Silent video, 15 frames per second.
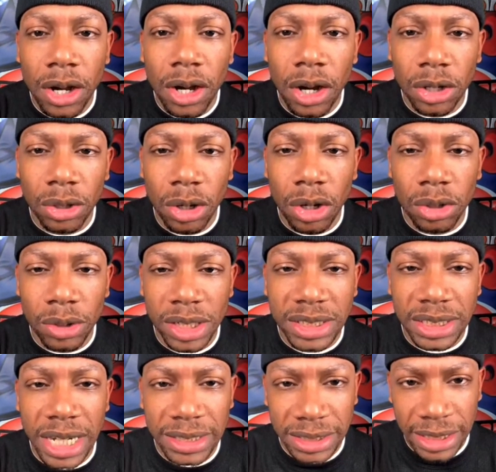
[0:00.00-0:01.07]
Hold on, hold on,
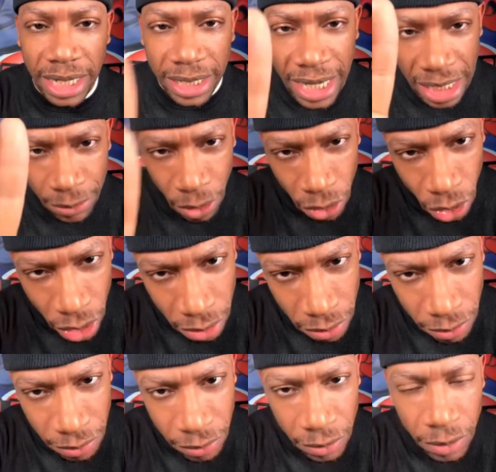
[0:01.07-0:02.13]
Santi. I got him. Hold on.
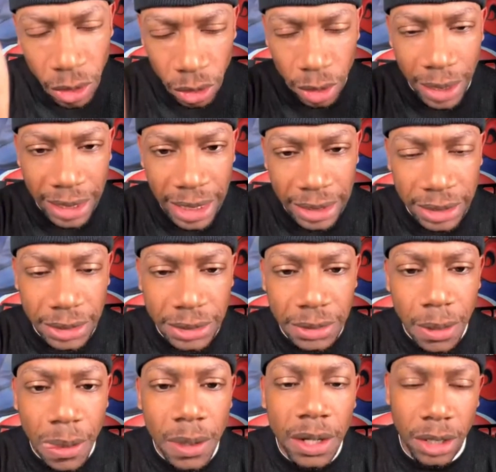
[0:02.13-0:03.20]
Hold Okay. on, I got this.
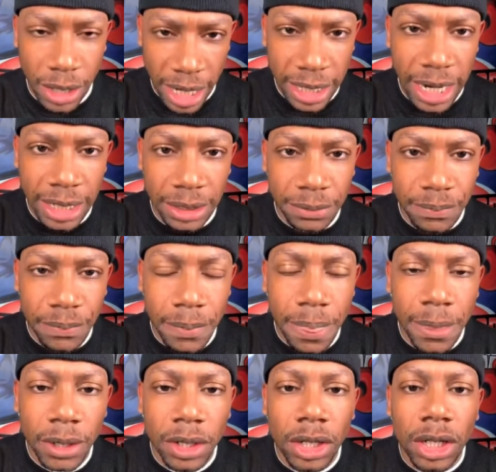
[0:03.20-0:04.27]
Oh, I got it.
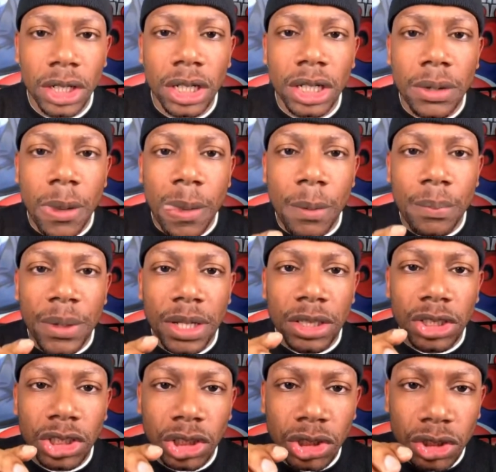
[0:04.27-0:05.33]
come over here with this
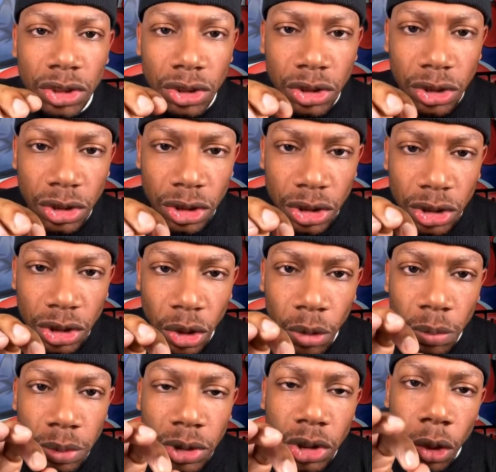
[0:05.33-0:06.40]
nonsense.
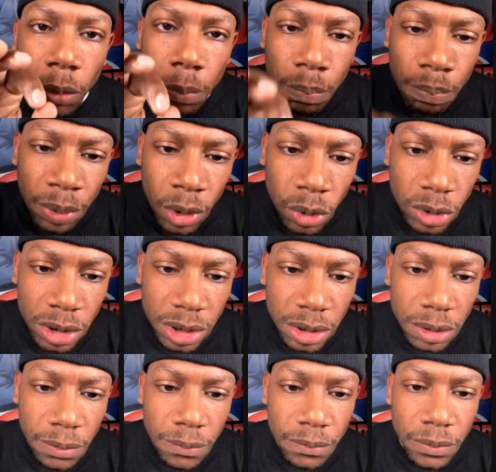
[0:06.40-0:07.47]
So, so You don't know Boots. boxing.
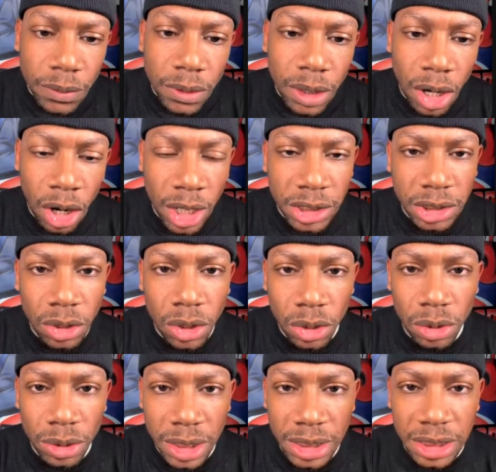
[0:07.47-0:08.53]
All right. So hold
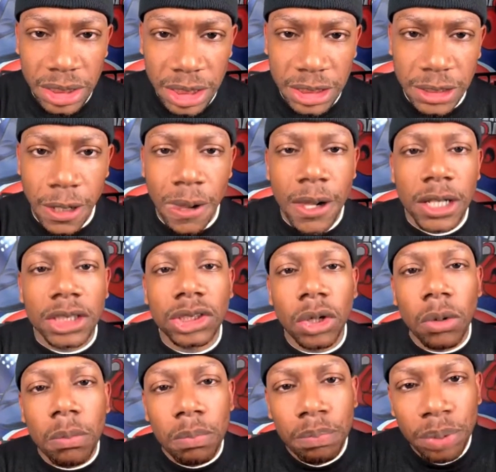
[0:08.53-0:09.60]
on. Listen, listen.
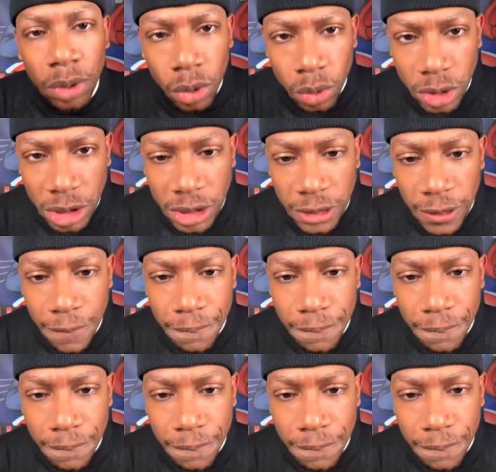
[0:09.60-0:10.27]
So Boots.